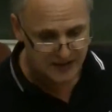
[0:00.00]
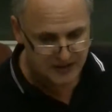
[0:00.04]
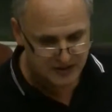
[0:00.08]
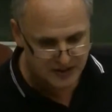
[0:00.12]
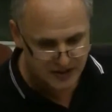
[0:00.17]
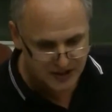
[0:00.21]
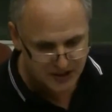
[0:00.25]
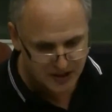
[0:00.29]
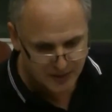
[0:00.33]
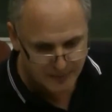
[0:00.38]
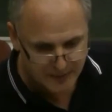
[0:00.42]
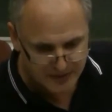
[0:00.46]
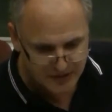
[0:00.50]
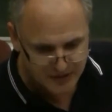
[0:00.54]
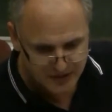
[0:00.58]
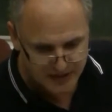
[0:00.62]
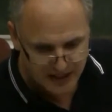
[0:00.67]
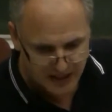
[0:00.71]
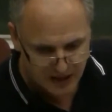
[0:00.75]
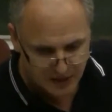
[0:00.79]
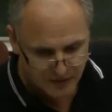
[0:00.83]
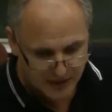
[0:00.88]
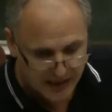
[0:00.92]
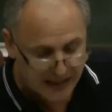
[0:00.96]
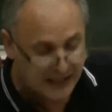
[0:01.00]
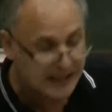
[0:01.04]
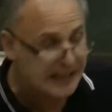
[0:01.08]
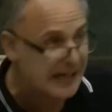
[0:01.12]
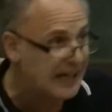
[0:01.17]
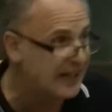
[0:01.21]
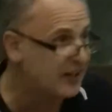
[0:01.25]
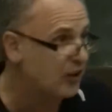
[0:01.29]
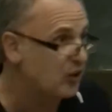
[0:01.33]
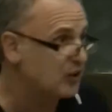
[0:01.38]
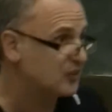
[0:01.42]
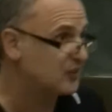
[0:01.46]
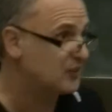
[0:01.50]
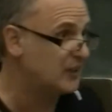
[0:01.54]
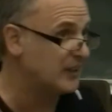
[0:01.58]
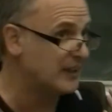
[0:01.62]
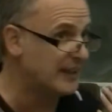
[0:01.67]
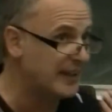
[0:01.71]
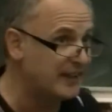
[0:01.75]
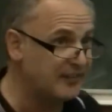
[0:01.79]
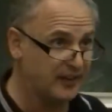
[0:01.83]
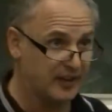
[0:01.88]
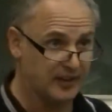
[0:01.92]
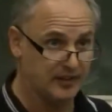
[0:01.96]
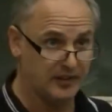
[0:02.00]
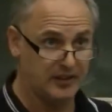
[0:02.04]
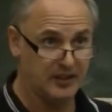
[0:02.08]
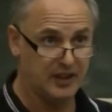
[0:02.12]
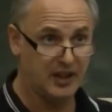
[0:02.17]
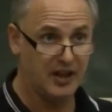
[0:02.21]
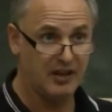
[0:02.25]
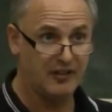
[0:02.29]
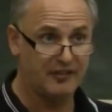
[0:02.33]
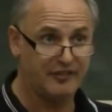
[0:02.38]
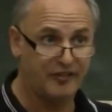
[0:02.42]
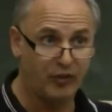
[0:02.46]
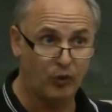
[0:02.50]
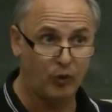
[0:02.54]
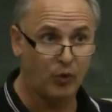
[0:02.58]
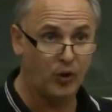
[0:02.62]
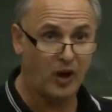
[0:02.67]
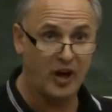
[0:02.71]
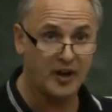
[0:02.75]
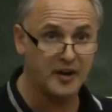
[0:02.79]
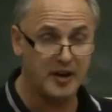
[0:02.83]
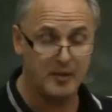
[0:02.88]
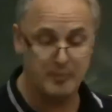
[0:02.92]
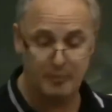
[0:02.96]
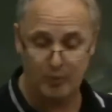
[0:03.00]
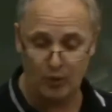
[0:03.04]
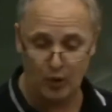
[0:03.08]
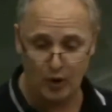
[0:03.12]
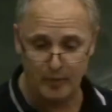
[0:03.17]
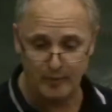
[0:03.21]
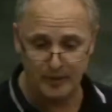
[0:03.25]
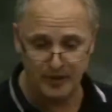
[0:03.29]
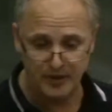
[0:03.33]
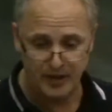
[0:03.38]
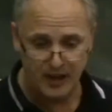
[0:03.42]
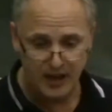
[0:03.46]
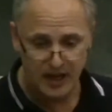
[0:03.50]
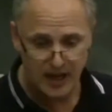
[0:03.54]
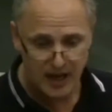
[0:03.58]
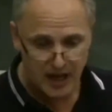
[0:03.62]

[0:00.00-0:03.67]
the system itself cannot deliver full employment.